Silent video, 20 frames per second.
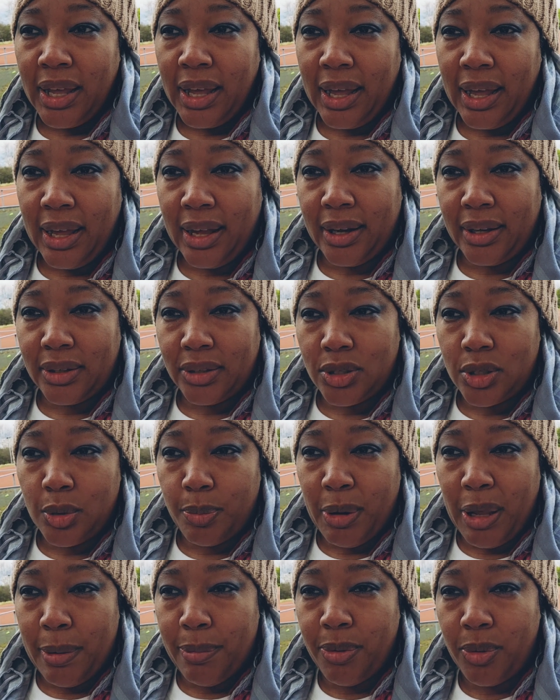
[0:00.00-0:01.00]

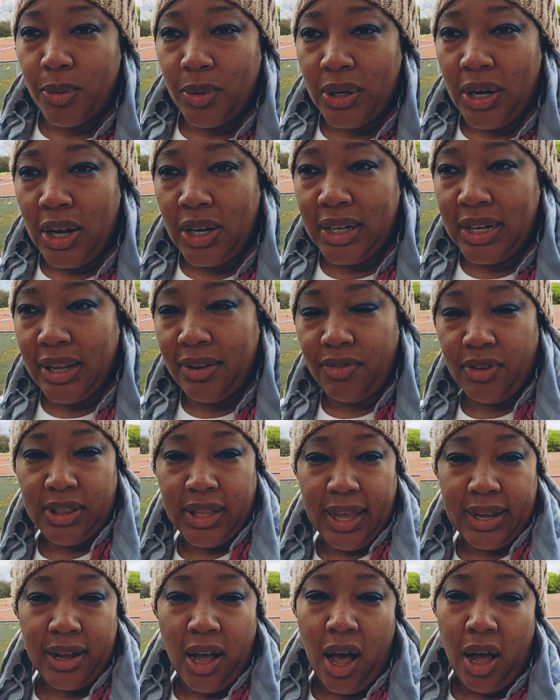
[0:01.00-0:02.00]
and people were like
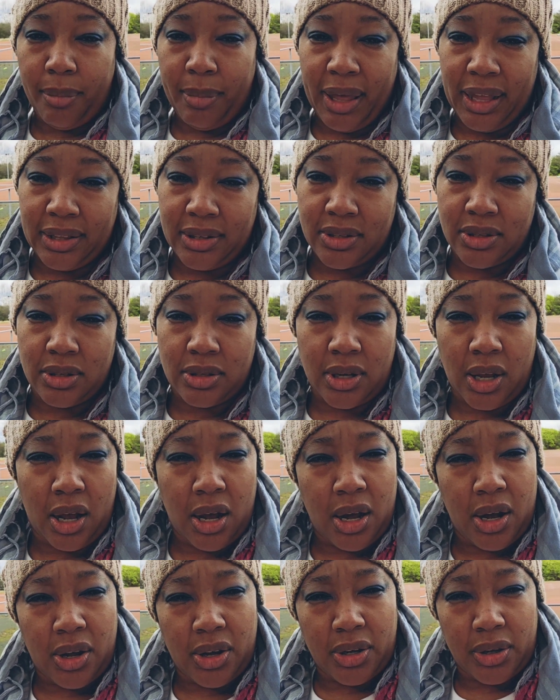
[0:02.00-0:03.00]
leaving their comments and say,
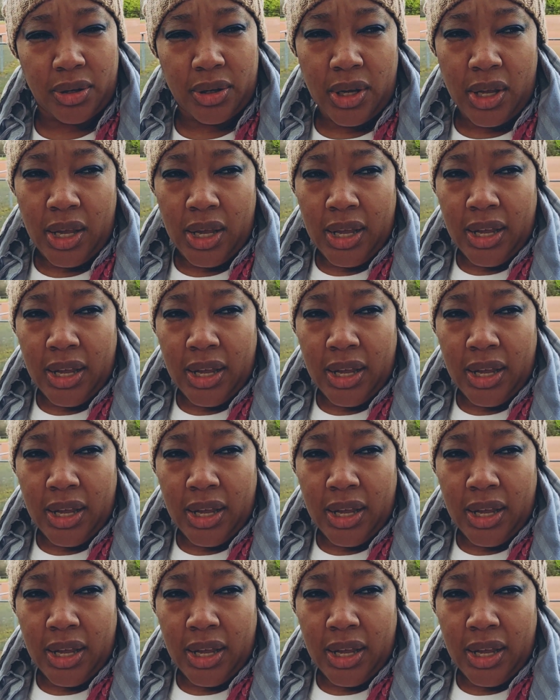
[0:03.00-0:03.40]
oh,